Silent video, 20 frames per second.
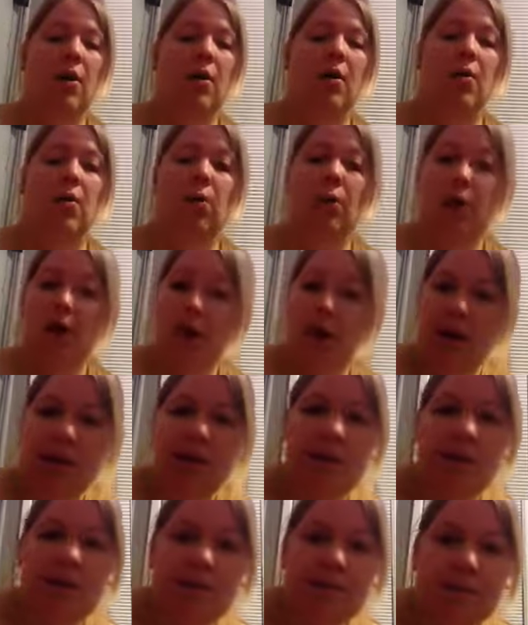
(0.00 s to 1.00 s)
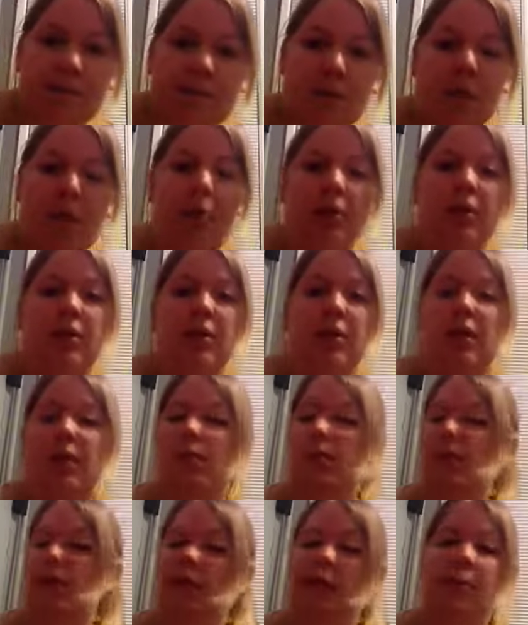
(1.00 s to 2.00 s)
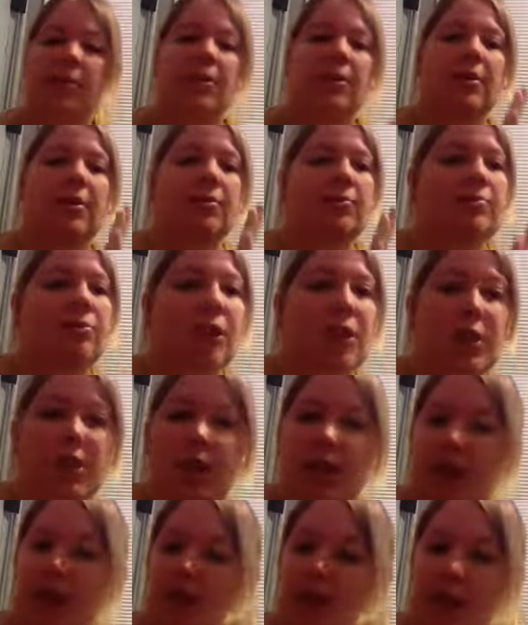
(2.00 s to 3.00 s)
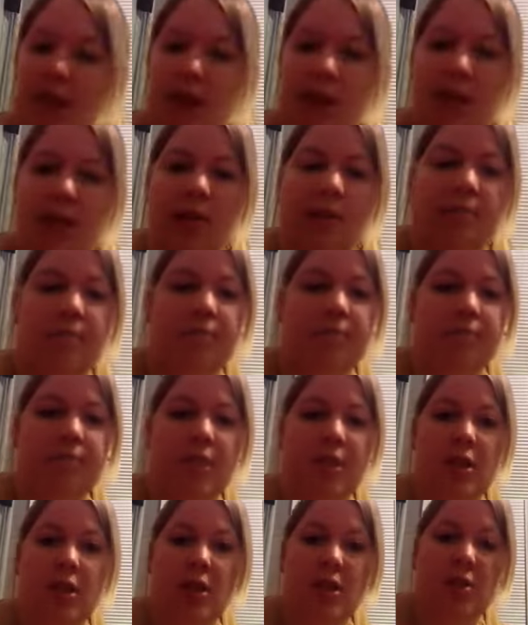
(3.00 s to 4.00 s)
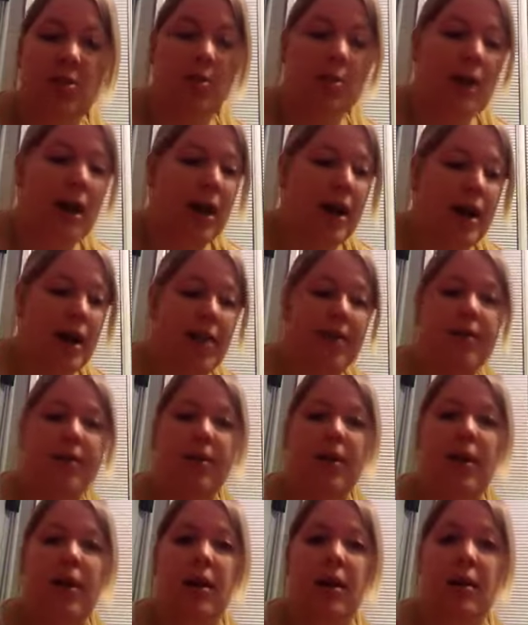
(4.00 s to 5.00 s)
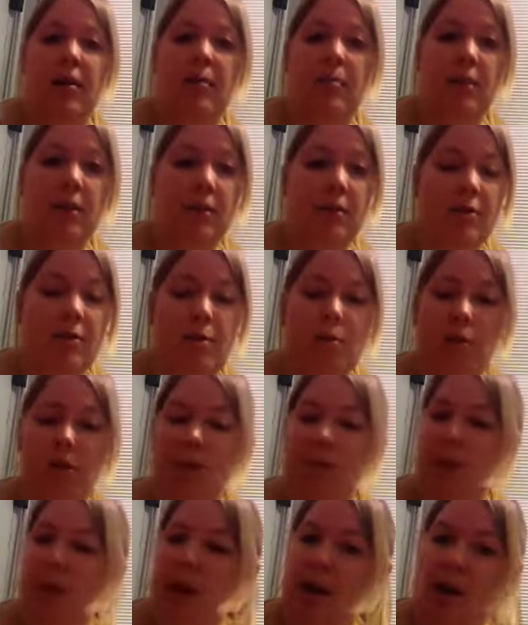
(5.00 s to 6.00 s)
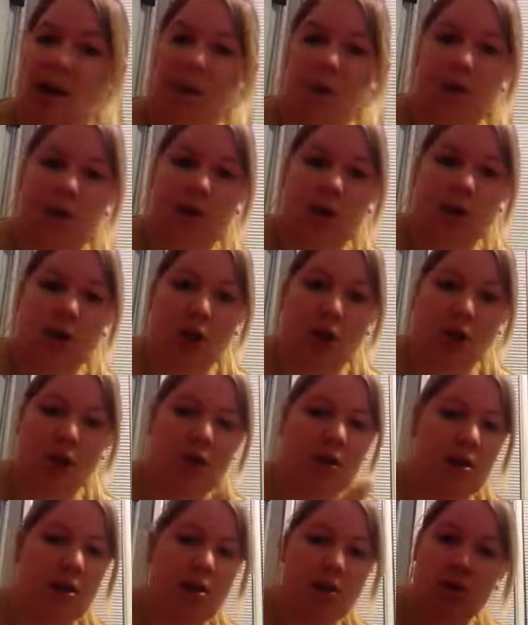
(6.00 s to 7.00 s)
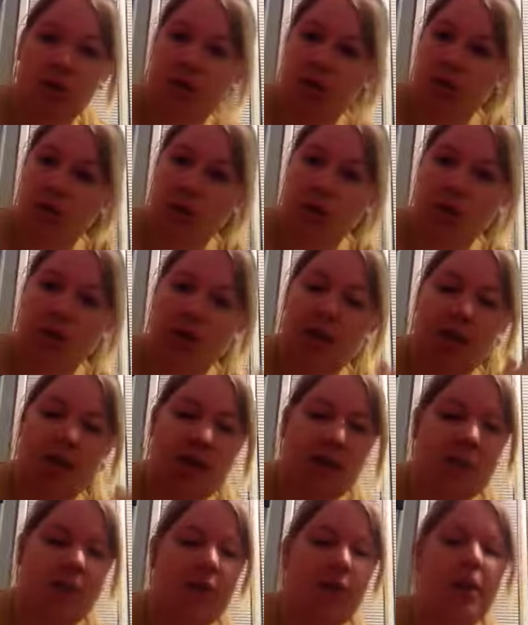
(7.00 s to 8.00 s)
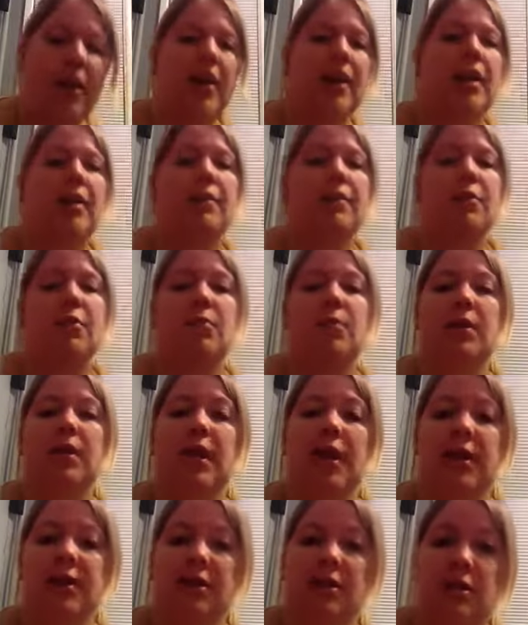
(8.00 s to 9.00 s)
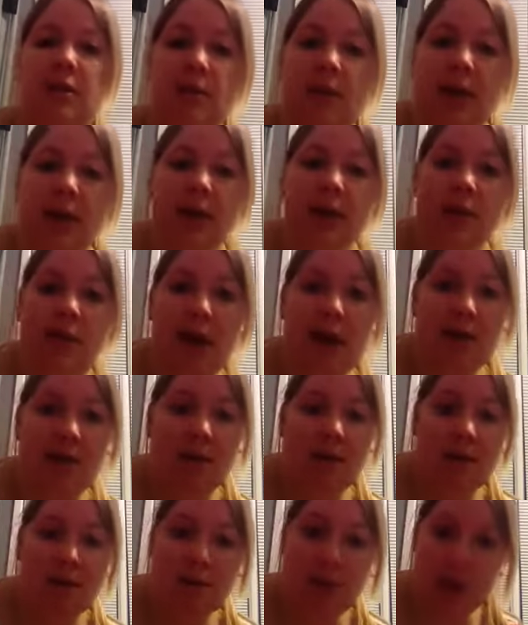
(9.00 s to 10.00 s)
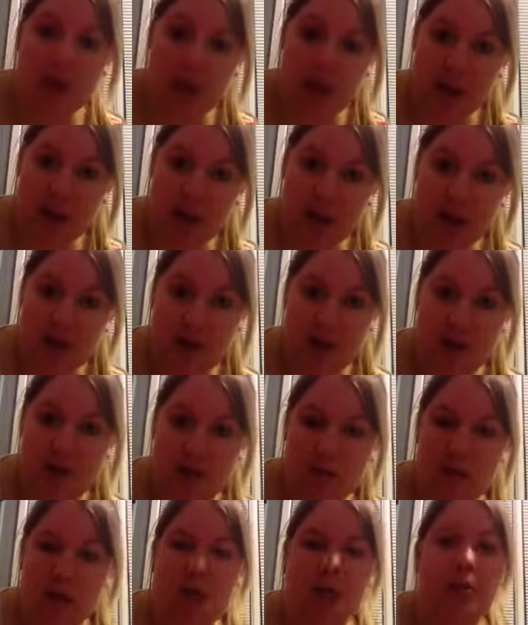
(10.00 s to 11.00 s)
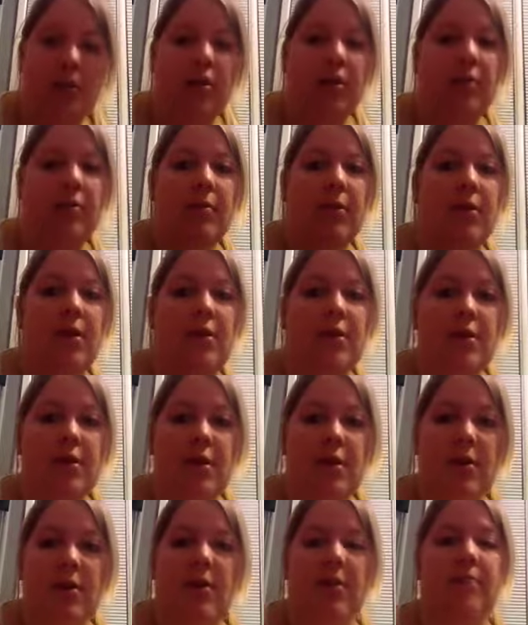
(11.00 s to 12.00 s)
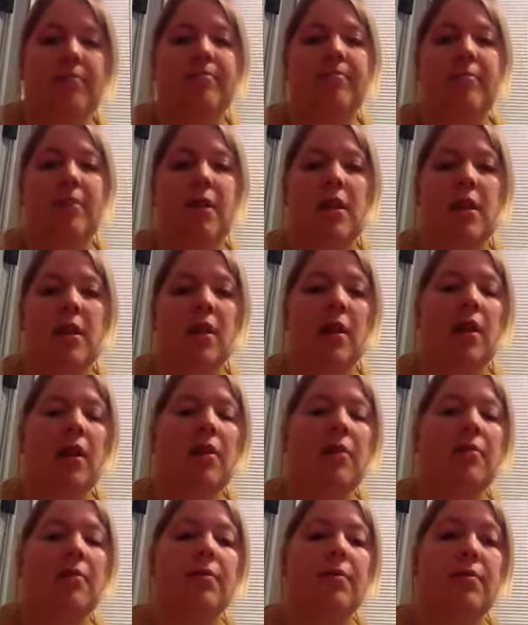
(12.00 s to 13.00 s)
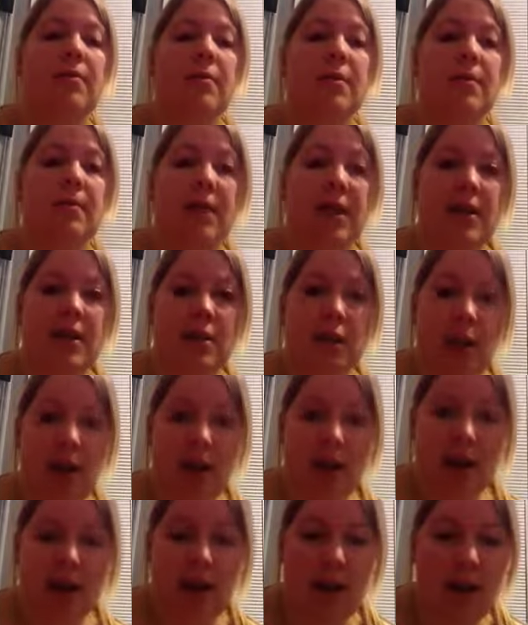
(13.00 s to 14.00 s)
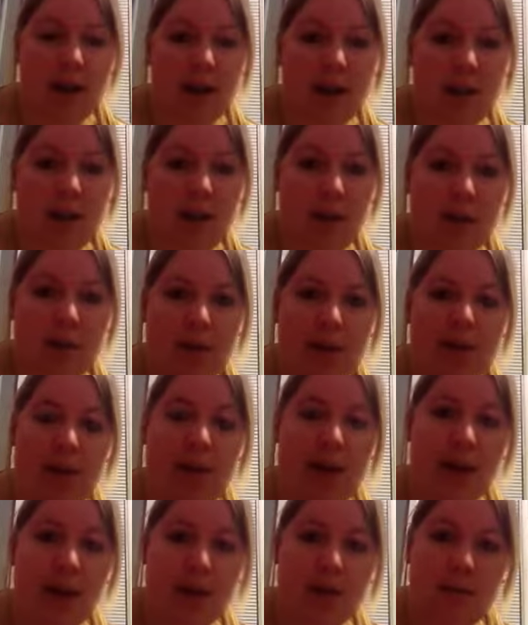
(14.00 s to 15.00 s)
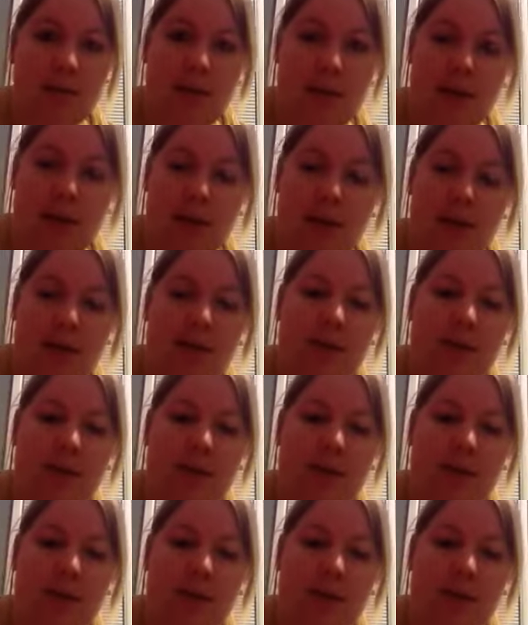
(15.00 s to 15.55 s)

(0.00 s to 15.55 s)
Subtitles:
Or you can, whatever learning style you have, if you work better with charts and just words, that's fine. If you would like to do a graphic organizer, we all know, think of the Venn diagram that we did last week.